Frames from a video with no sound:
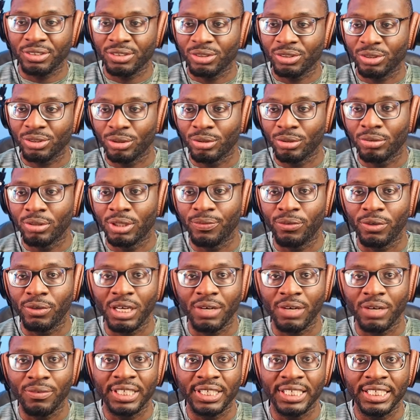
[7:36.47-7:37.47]
So if you
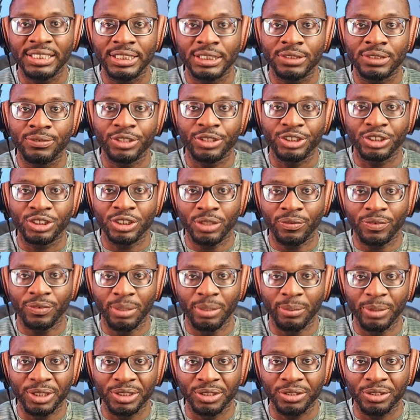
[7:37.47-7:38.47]
have the latest version of
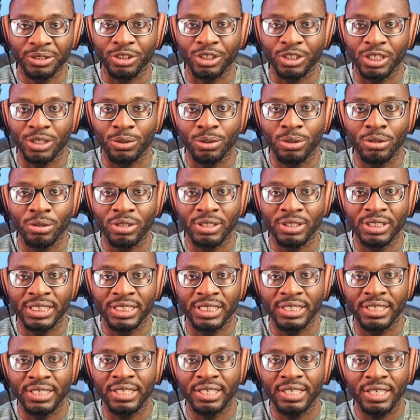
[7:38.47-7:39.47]
Elementor, you can go
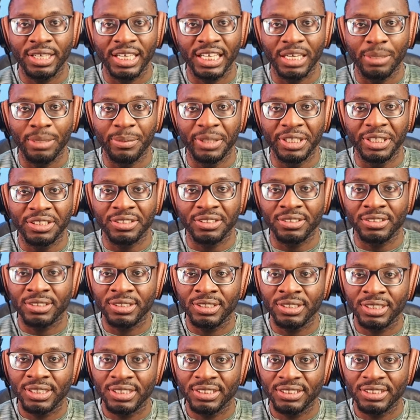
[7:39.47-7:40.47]
under Elementor
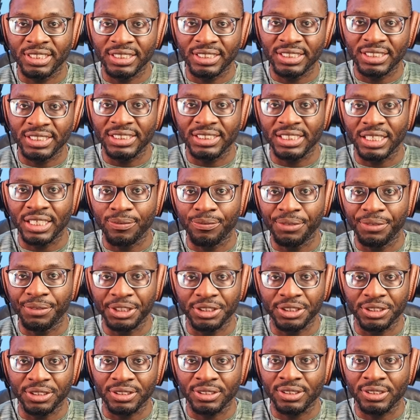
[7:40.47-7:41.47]
settings and
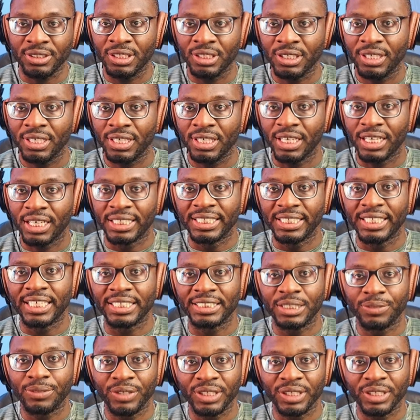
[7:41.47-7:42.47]
features and then
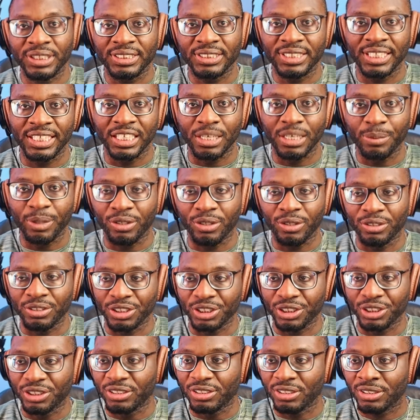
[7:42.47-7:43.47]
activate dynamic
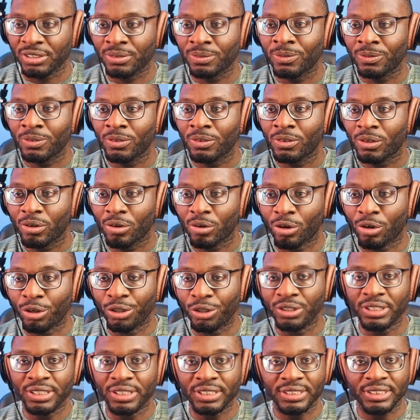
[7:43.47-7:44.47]
conditions or
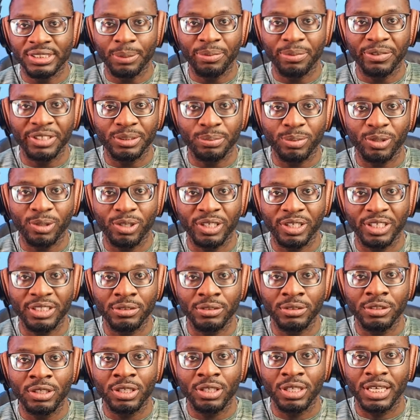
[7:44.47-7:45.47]
use a separate plugin
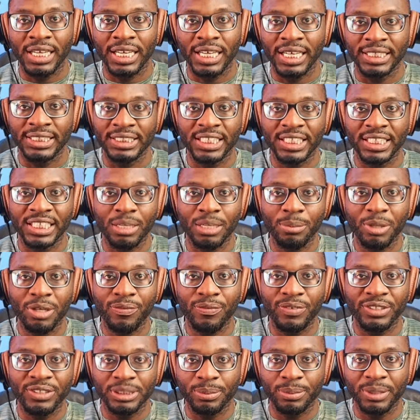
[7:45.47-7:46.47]
like the dynamic
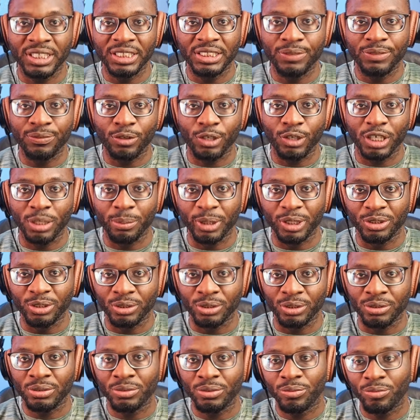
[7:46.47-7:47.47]
visibility for
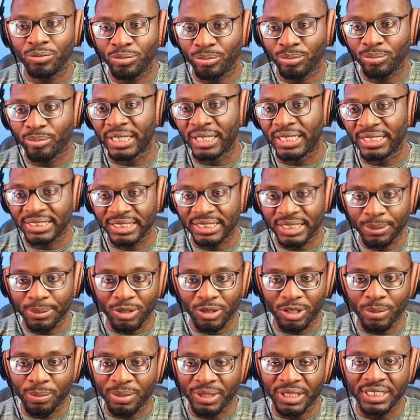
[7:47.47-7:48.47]
Elementor by the same
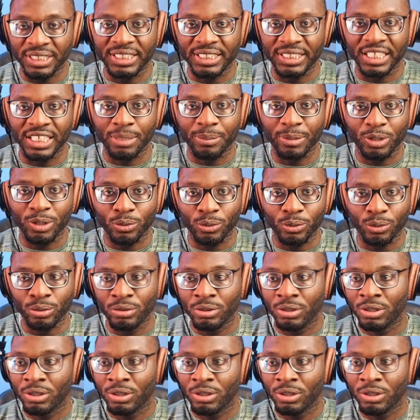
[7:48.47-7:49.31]
company Dynamic.ooo